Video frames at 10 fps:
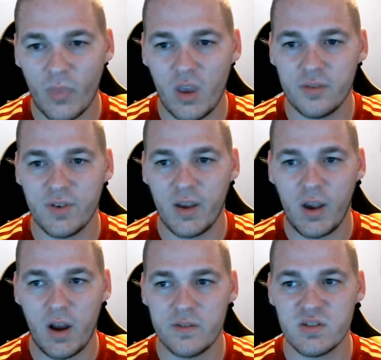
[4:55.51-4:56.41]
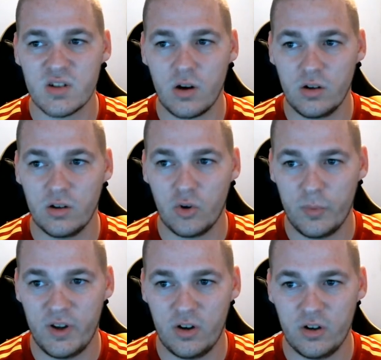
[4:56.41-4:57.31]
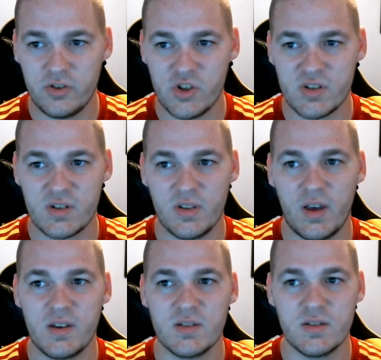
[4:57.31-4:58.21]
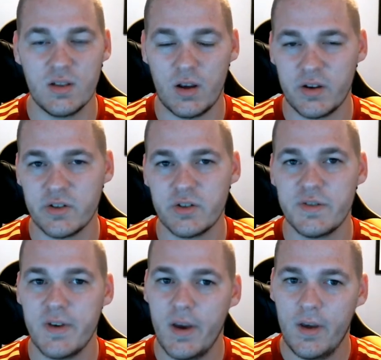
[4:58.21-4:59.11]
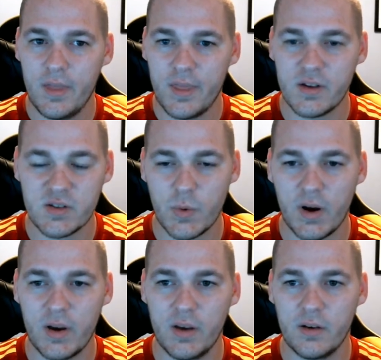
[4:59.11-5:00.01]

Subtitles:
if I kind of stutter a little bit or just like sluggish, That's why.